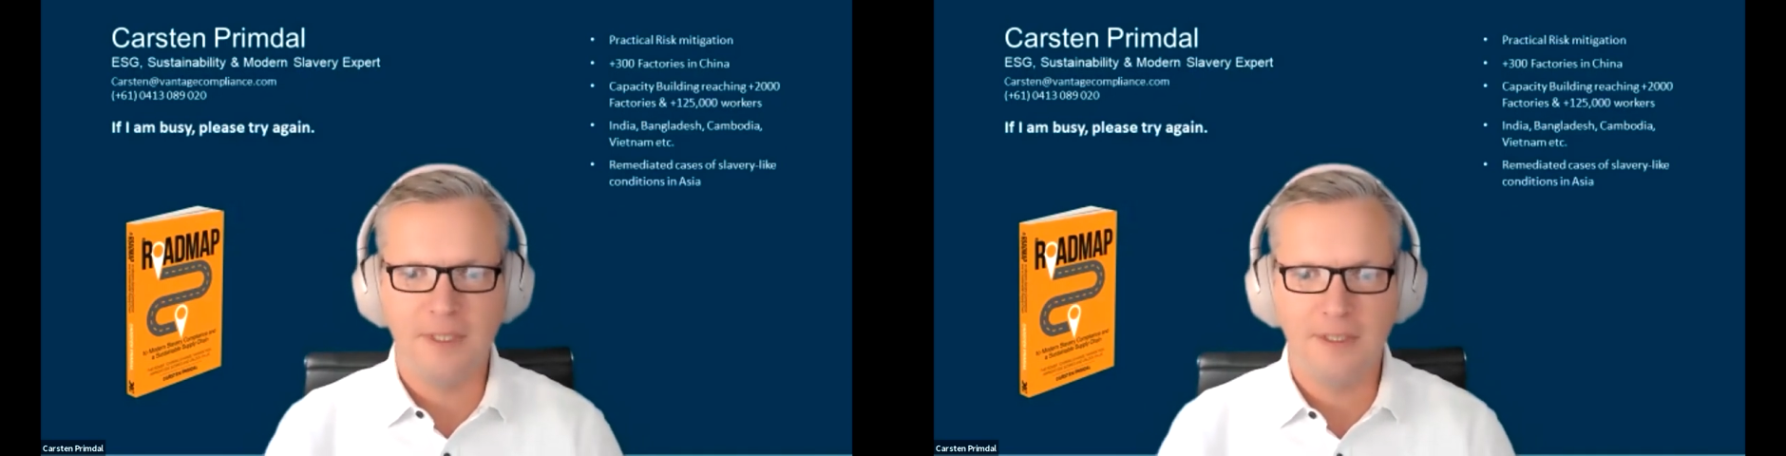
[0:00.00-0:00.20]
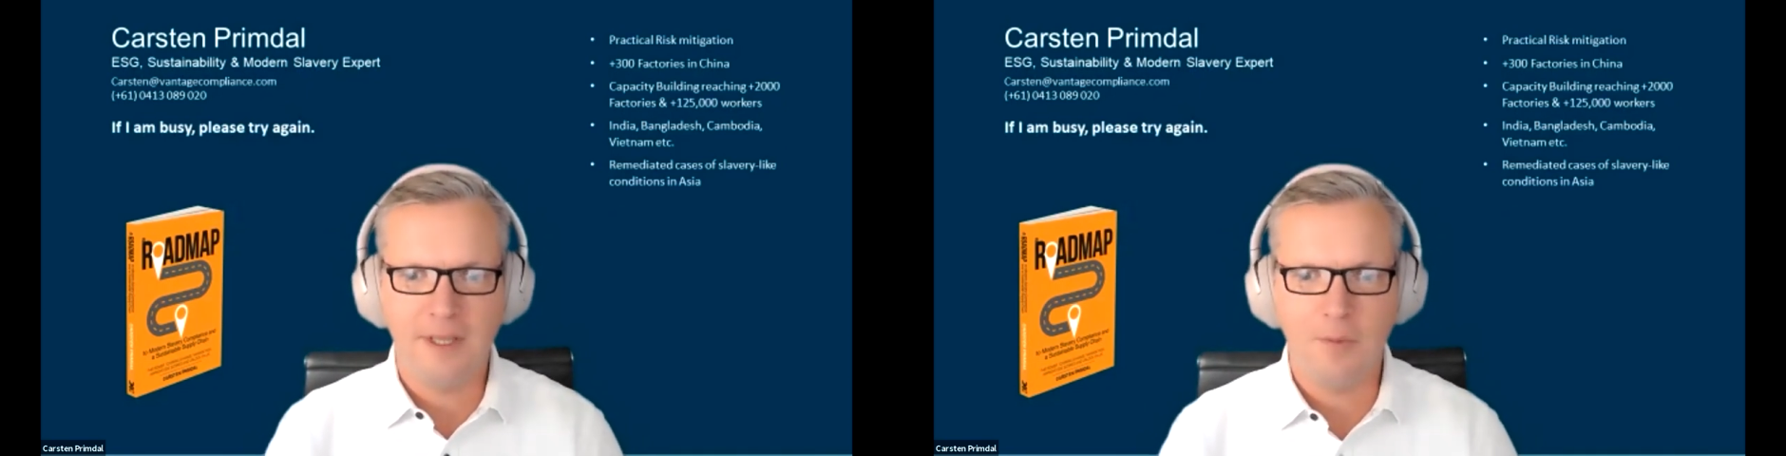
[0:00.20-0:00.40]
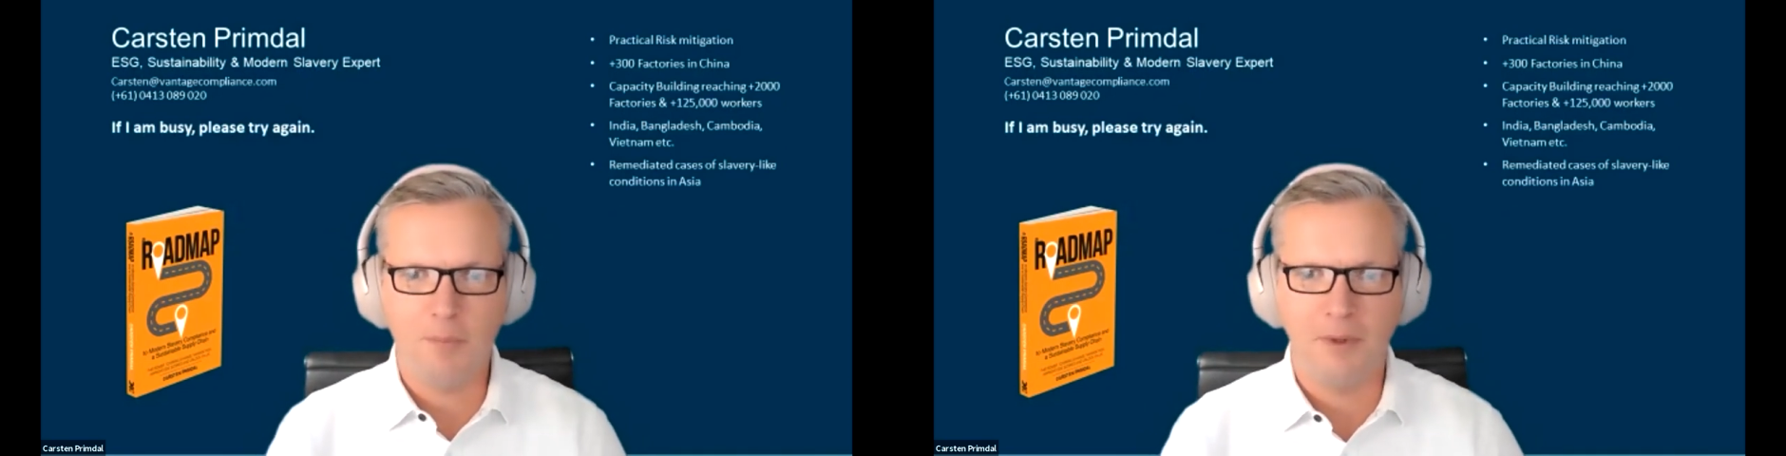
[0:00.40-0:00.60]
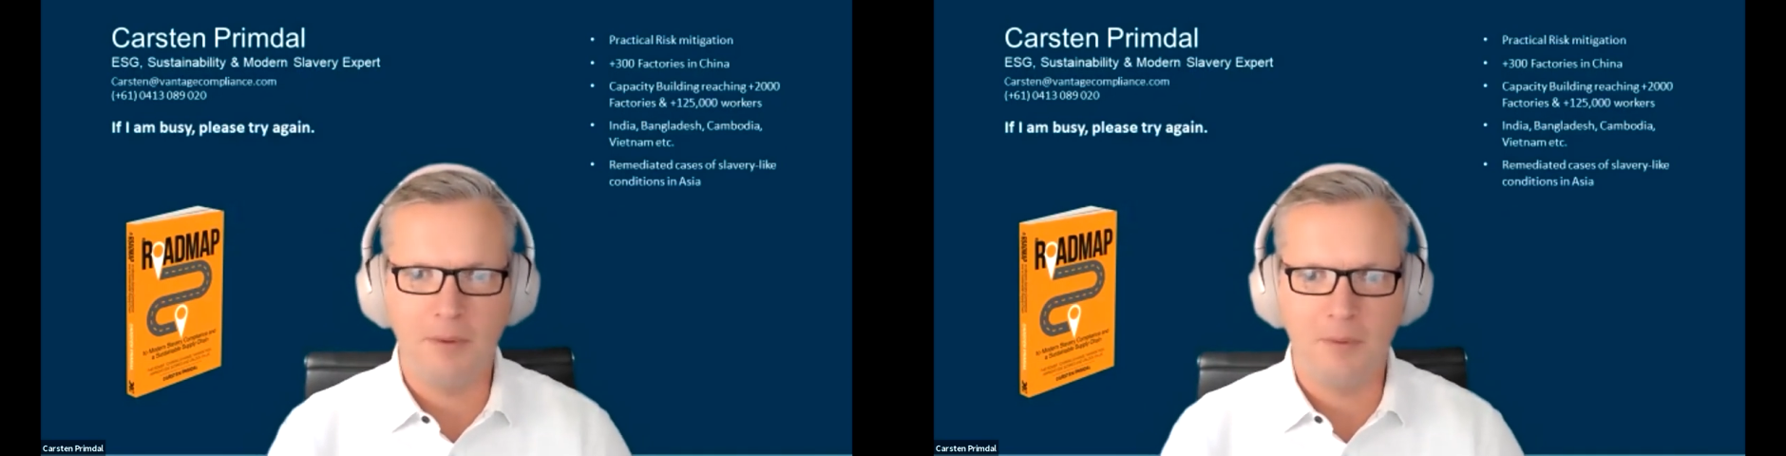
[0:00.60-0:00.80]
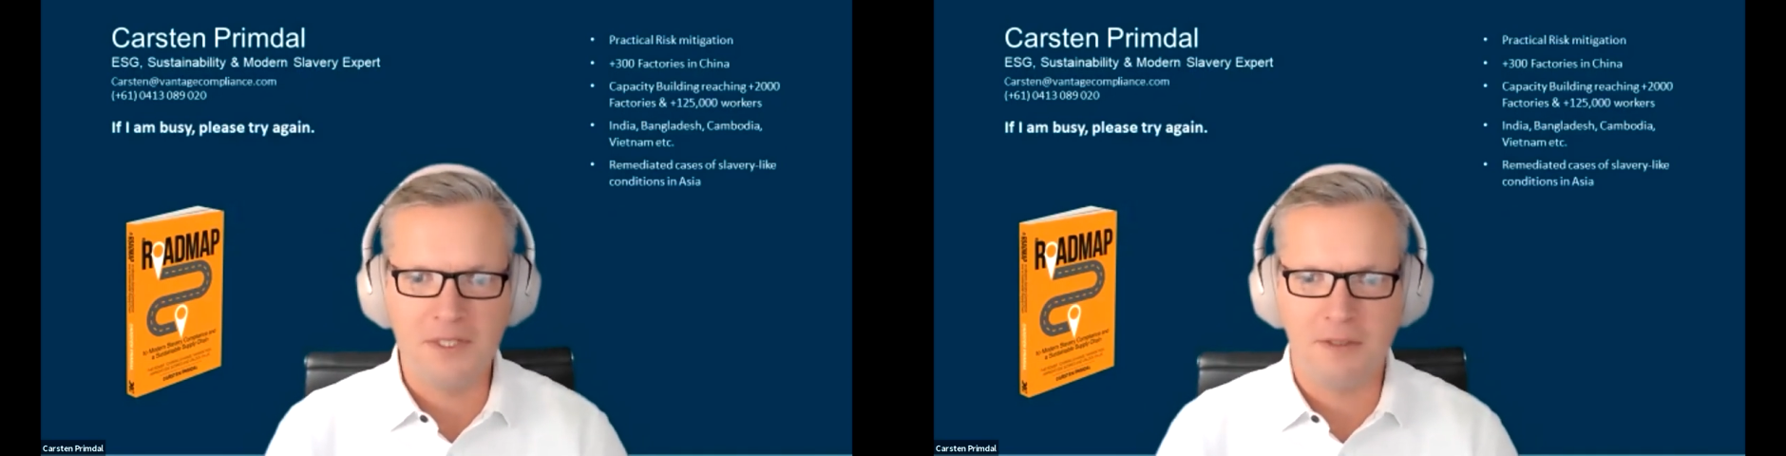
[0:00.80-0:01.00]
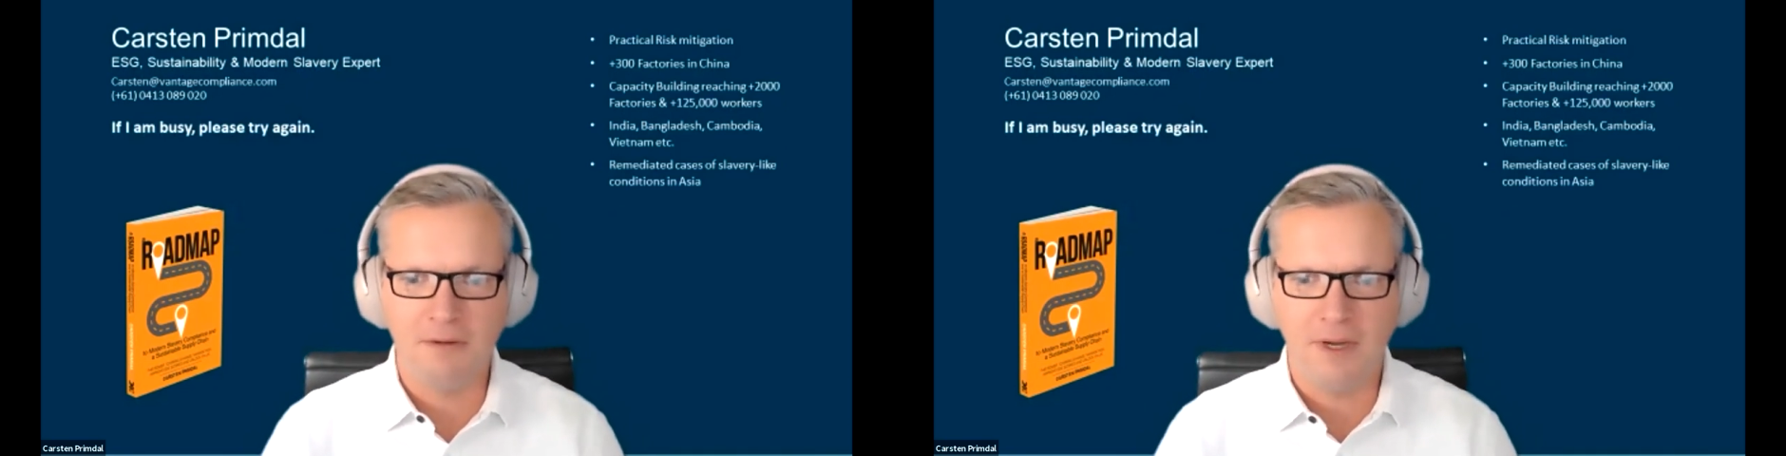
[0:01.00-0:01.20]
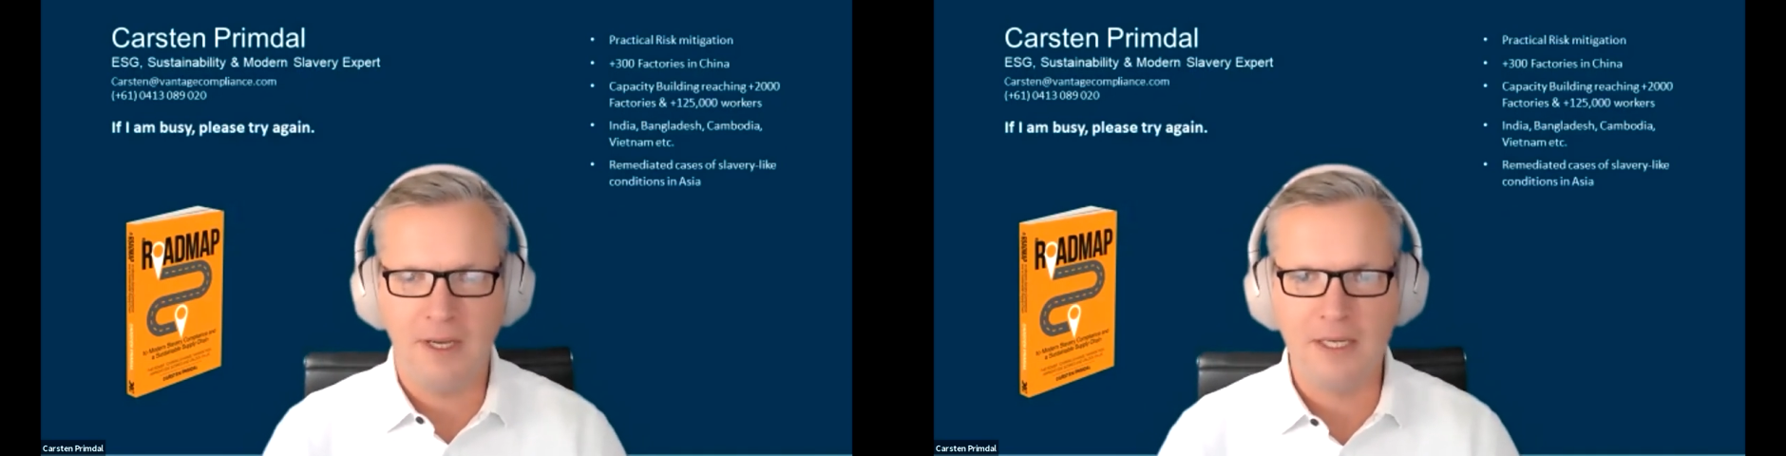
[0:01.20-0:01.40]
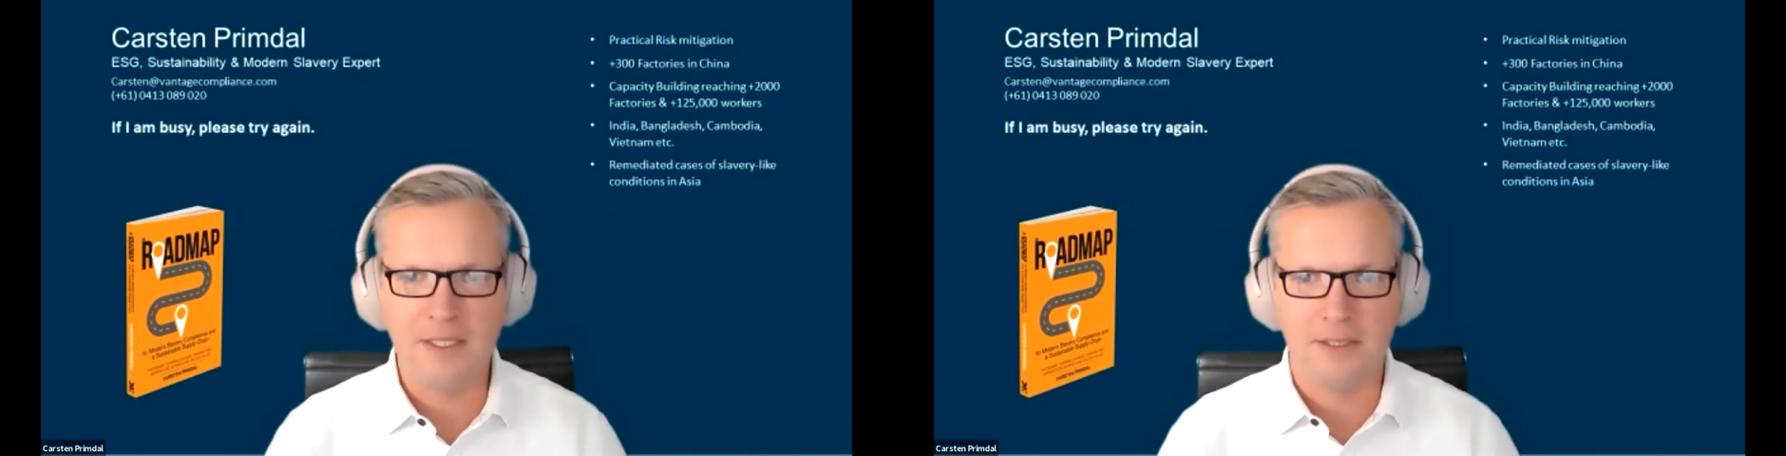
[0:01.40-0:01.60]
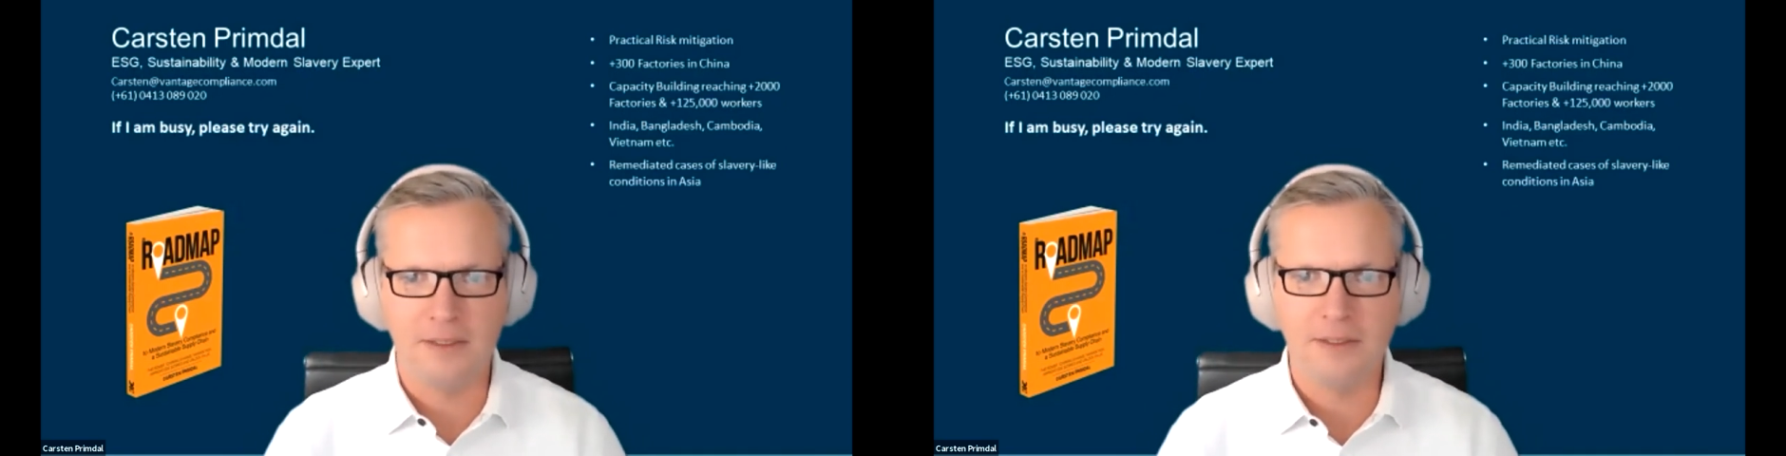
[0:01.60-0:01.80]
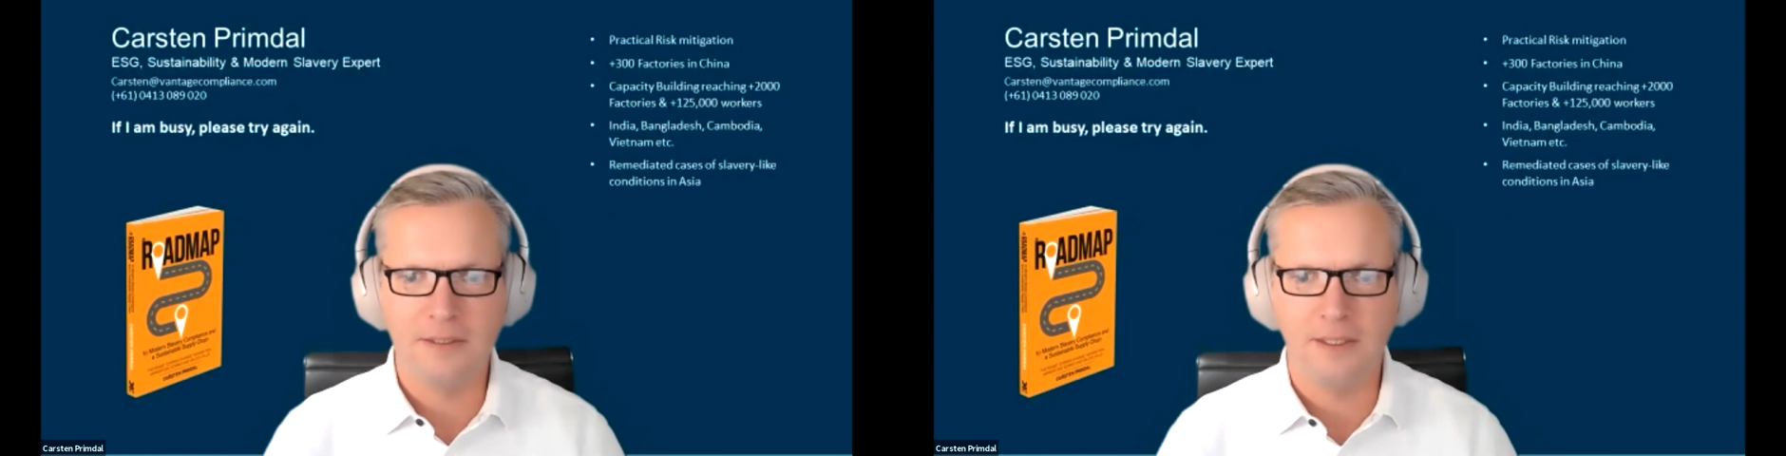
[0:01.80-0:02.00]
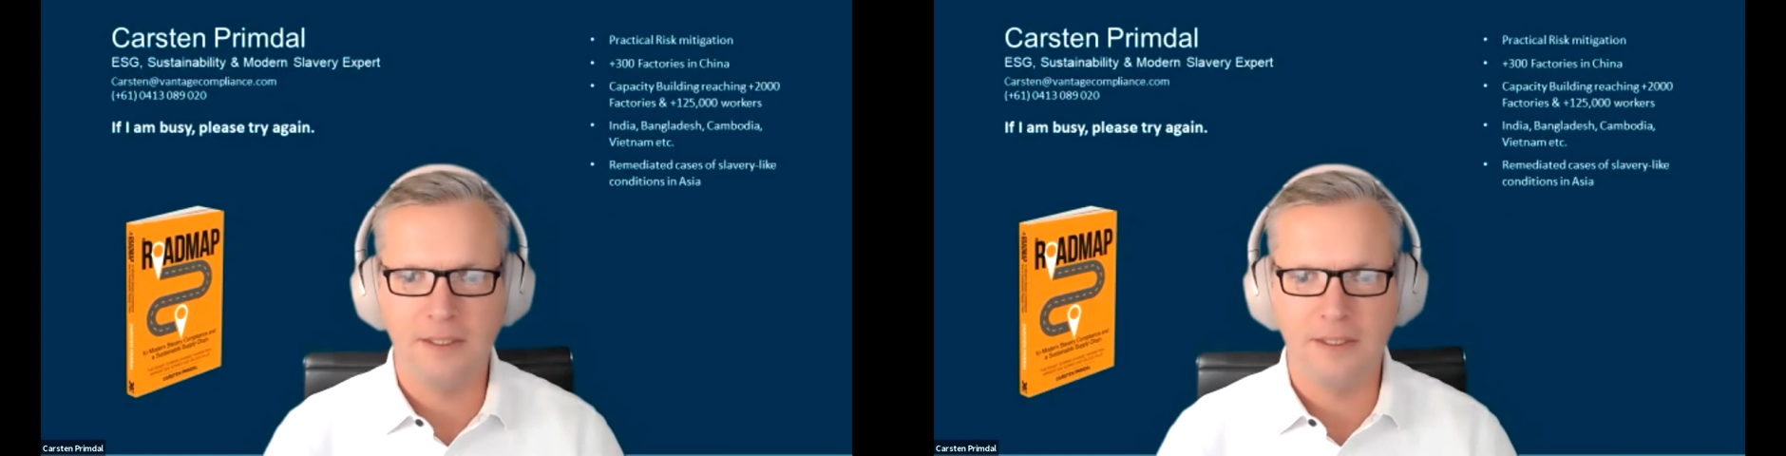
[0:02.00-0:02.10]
that probably wasn't the right answer.